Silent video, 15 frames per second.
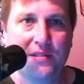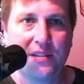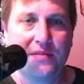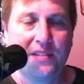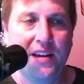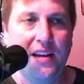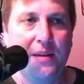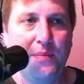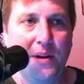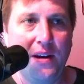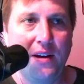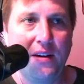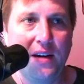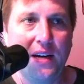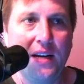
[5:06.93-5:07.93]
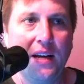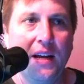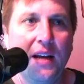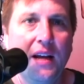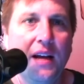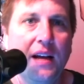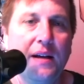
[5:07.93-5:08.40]
Loves Katy Perry.
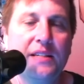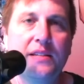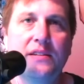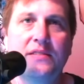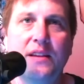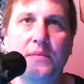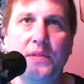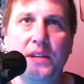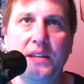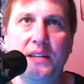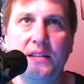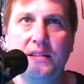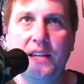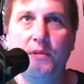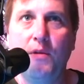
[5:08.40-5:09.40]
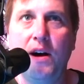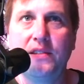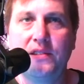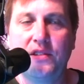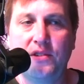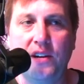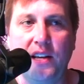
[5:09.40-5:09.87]
Sure. Is there something he
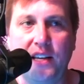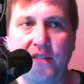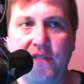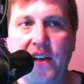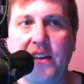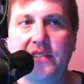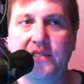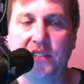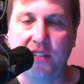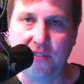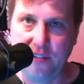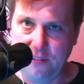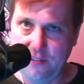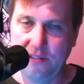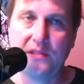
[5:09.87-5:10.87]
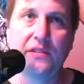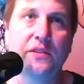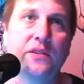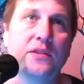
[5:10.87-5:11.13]
wants to try, like a fantasy of his?